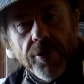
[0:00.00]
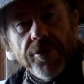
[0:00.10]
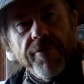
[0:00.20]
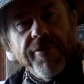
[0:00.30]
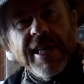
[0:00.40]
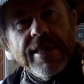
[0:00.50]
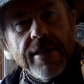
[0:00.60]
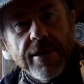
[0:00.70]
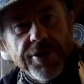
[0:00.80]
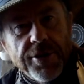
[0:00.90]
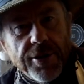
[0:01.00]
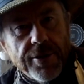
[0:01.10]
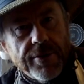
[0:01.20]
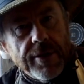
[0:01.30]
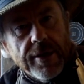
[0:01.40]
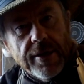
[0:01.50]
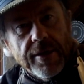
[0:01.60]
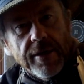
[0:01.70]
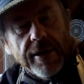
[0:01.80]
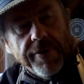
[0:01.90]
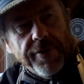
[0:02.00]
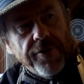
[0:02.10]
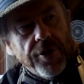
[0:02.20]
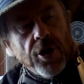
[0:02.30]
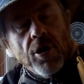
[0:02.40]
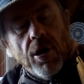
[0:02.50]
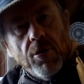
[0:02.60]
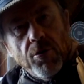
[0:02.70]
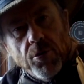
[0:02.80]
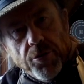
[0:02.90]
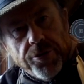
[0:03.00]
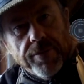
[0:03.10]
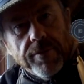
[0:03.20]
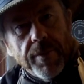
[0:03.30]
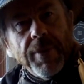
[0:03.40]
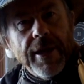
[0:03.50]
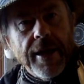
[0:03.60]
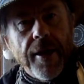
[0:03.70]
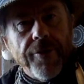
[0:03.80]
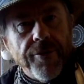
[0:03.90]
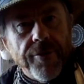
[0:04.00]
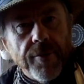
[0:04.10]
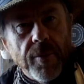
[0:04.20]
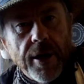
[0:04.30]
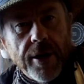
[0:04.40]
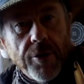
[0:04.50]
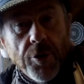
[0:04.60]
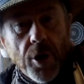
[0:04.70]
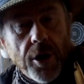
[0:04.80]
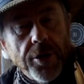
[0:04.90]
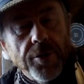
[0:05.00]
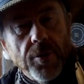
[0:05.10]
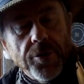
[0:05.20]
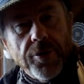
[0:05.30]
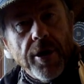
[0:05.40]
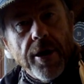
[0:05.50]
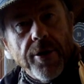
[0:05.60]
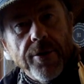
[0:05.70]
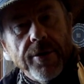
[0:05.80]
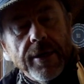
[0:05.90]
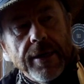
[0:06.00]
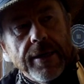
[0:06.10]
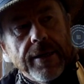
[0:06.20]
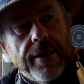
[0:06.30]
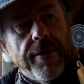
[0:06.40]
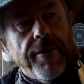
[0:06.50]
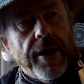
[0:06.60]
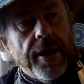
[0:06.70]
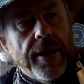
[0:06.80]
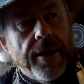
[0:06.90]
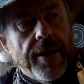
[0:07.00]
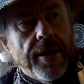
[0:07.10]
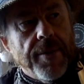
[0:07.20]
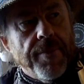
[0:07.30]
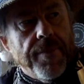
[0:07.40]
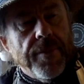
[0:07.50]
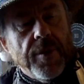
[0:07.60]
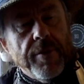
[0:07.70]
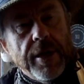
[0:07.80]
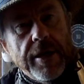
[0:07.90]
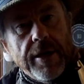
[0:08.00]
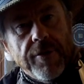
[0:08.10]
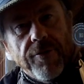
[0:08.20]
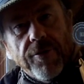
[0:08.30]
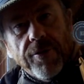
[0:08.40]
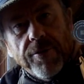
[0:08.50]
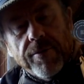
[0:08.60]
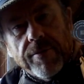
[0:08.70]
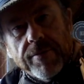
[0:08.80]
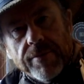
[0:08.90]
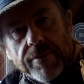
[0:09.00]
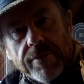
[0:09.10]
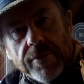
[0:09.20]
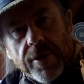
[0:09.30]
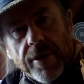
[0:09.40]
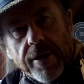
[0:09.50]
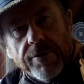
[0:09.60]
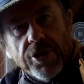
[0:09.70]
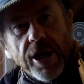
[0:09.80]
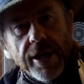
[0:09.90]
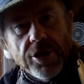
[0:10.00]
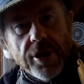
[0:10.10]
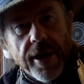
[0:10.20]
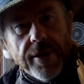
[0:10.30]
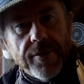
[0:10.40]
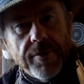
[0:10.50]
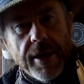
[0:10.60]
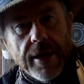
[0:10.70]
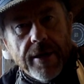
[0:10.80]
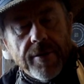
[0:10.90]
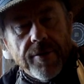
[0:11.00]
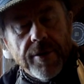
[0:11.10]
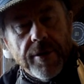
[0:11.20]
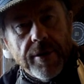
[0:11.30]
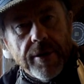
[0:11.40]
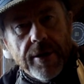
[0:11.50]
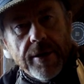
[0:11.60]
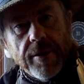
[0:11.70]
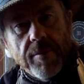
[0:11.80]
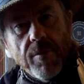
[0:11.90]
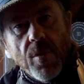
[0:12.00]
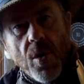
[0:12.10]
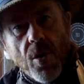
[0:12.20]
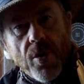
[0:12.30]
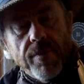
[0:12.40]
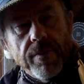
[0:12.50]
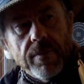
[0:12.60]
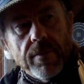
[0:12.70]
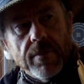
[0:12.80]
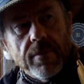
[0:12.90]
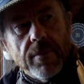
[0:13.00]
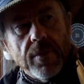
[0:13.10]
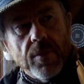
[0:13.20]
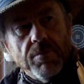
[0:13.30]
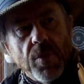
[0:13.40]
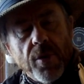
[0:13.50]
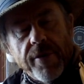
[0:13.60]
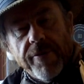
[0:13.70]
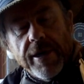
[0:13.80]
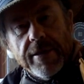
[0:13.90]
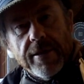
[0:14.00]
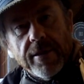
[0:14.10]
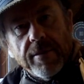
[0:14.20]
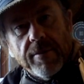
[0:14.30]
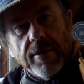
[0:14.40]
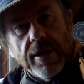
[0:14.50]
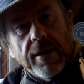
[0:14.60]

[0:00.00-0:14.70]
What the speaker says: not inviting to you, if it's a cold place where you're not going to want to go, then you really need to, you know, change that to make it more inviting and